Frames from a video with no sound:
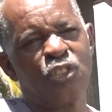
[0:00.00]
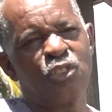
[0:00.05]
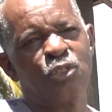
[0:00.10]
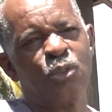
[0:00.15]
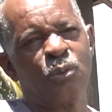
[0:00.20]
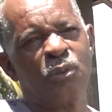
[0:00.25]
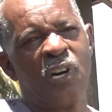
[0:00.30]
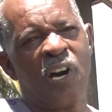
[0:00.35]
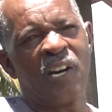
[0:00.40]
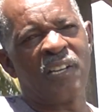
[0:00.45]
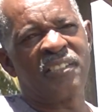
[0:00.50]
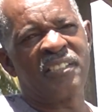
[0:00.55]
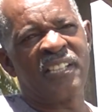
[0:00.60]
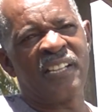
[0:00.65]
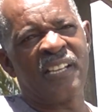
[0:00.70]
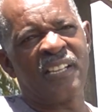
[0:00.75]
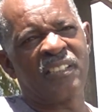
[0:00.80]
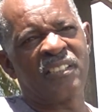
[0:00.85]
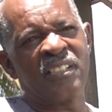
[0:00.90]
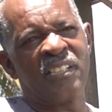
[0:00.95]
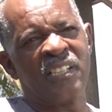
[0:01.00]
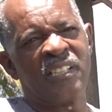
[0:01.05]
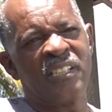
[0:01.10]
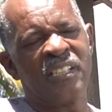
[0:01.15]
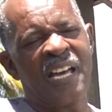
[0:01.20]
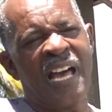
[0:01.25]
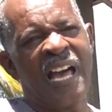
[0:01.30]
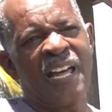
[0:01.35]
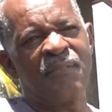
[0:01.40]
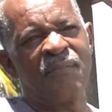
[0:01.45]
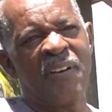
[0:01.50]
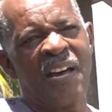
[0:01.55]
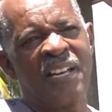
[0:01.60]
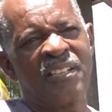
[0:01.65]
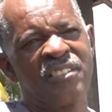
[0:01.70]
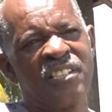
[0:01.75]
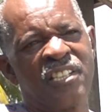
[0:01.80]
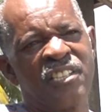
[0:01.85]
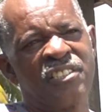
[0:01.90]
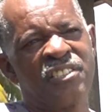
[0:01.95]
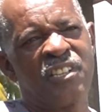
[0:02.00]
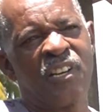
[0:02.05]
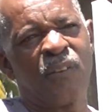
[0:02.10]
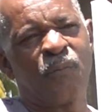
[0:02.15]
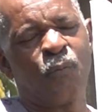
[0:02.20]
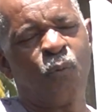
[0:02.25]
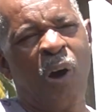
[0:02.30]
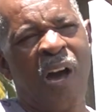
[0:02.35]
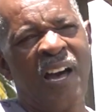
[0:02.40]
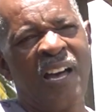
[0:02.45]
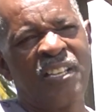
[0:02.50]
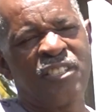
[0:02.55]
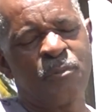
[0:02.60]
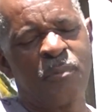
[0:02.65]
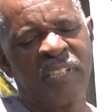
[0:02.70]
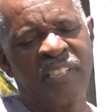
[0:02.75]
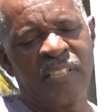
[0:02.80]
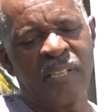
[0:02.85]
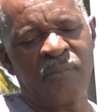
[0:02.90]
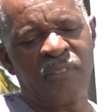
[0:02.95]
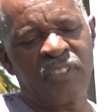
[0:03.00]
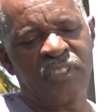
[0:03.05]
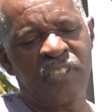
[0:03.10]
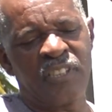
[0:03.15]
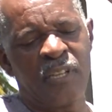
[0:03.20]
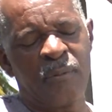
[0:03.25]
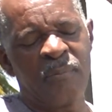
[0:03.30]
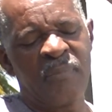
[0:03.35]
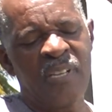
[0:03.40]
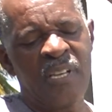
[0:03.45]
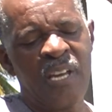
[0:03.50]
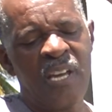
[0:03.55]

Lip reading: do not take the advantage of what has been given to them.